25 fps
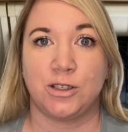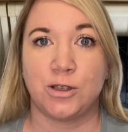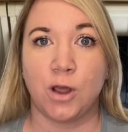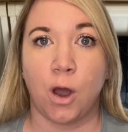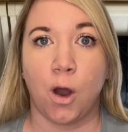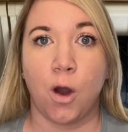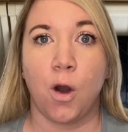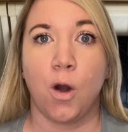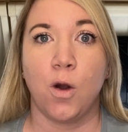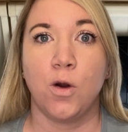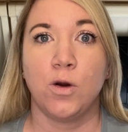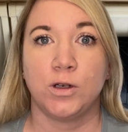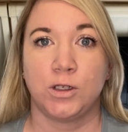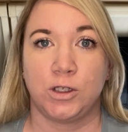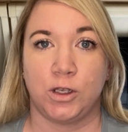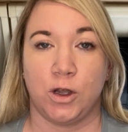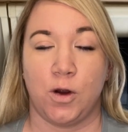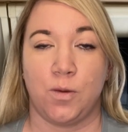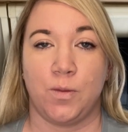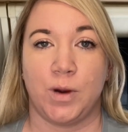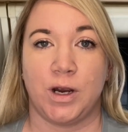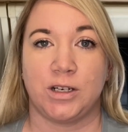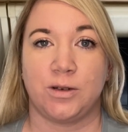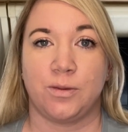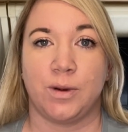
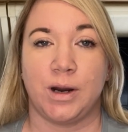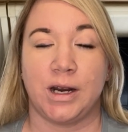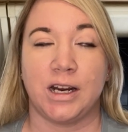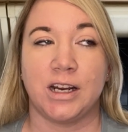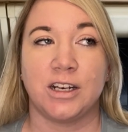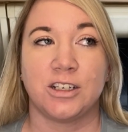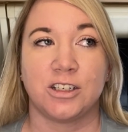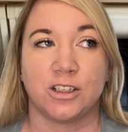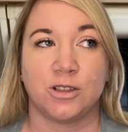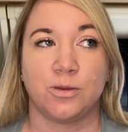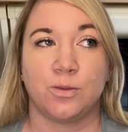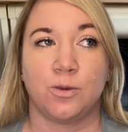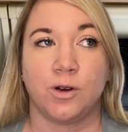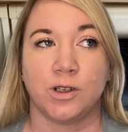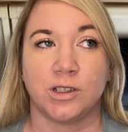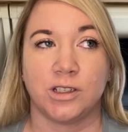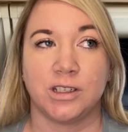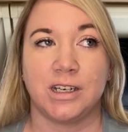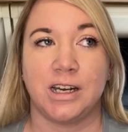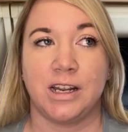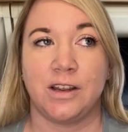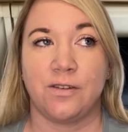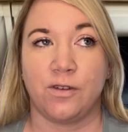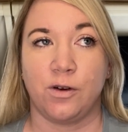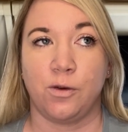It just
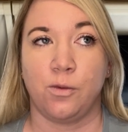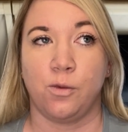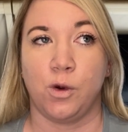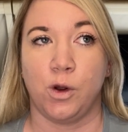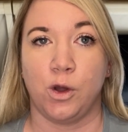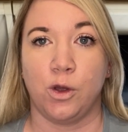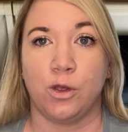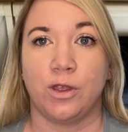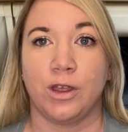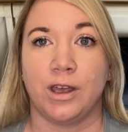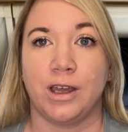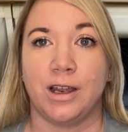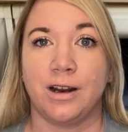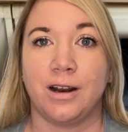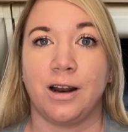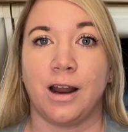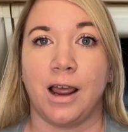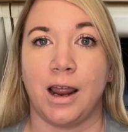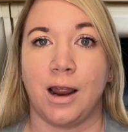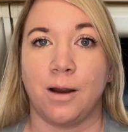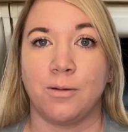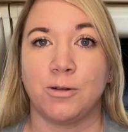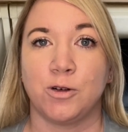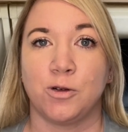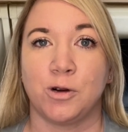wasn't even worth it.
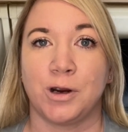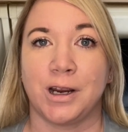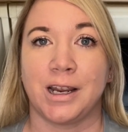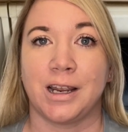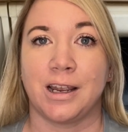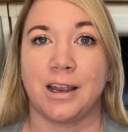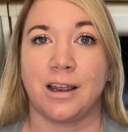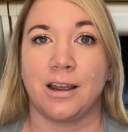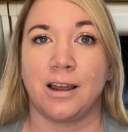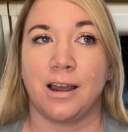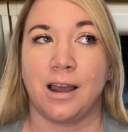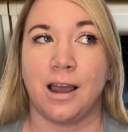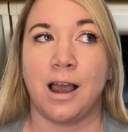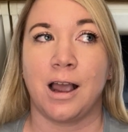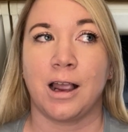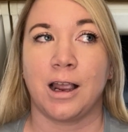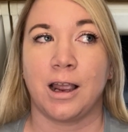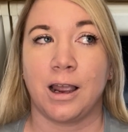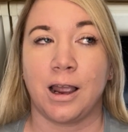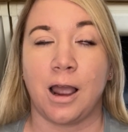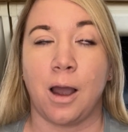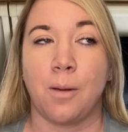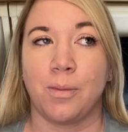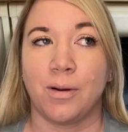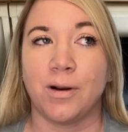Like, I'm talking a
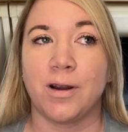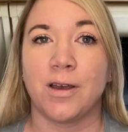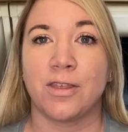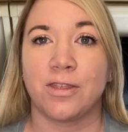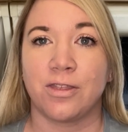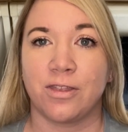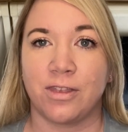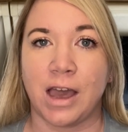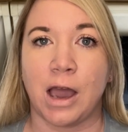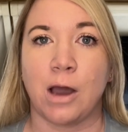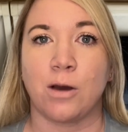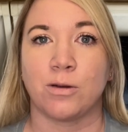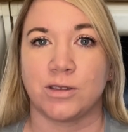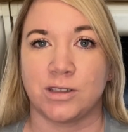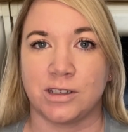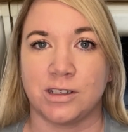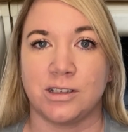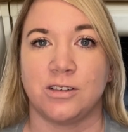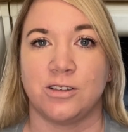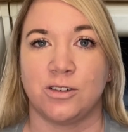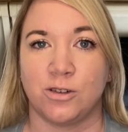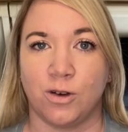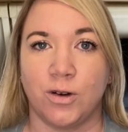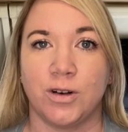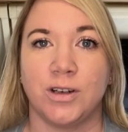couple of
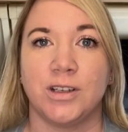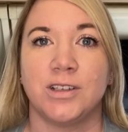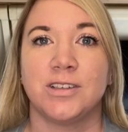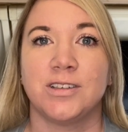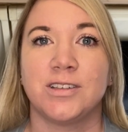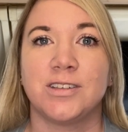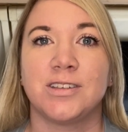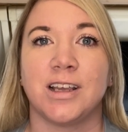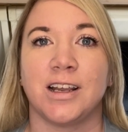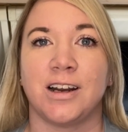$1,000s.